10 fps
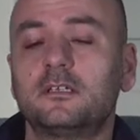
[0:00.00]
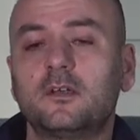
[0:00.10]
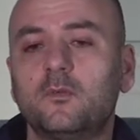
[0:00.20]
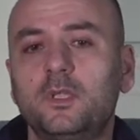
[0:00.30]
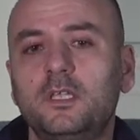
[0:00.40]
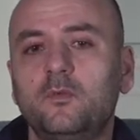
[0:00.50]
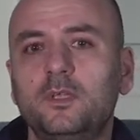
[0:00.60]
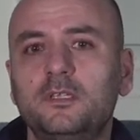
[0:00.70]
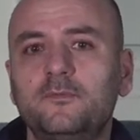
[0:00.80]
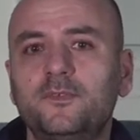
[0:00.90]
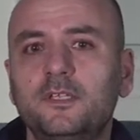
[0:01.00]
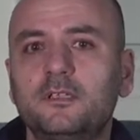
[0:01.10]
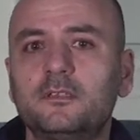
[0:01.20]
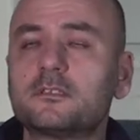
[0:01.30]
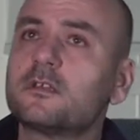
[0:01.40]
we, we feel
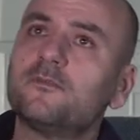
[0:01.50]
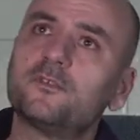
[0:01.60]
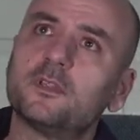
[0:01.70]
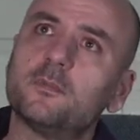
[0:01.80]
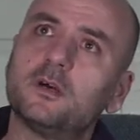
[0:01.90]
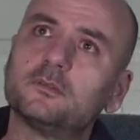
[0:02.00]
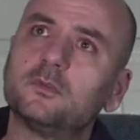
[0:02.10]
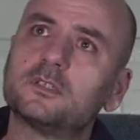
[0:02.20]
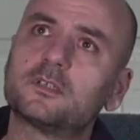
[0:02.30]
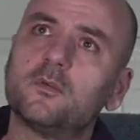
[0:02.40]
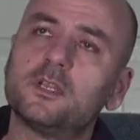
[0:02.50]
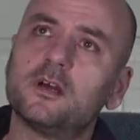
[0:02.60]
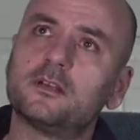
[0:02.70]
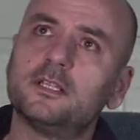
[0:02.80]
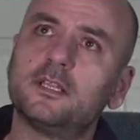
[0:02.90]
discomfort about what's going
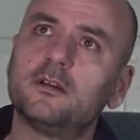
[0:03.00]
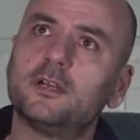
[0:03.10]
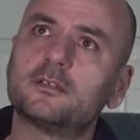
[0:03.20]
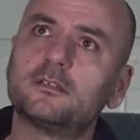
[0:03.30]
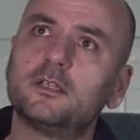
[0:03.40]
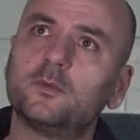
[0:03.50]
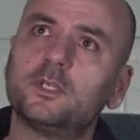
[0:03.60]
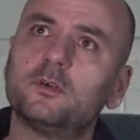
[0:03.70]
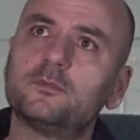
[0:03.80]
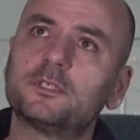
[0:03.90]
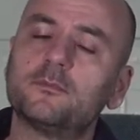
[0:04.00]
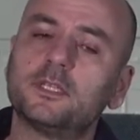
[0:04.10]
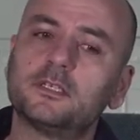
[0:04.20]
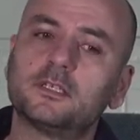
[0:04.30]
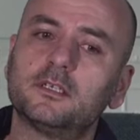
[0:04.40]
on right now, actually, and we hope
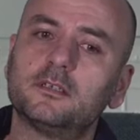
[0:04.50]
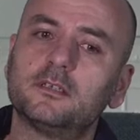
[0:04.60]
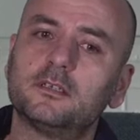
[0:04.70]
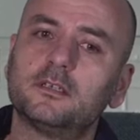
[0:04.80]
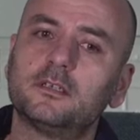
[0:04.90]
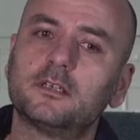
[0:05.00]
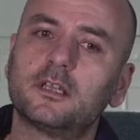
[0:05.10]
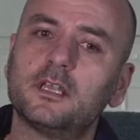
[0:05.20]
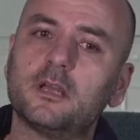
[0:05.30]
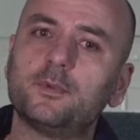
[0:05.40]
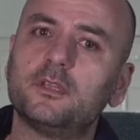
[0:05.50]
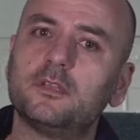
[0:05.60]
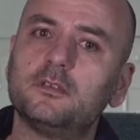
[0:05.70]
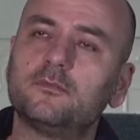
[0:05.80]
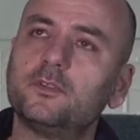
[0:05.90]
something can, can happen in the
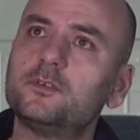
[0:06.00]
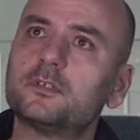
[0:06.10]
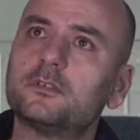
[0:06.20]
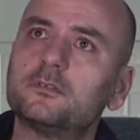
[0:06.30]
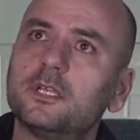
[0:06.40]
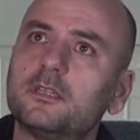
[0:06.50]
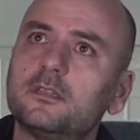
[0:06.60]
near future to end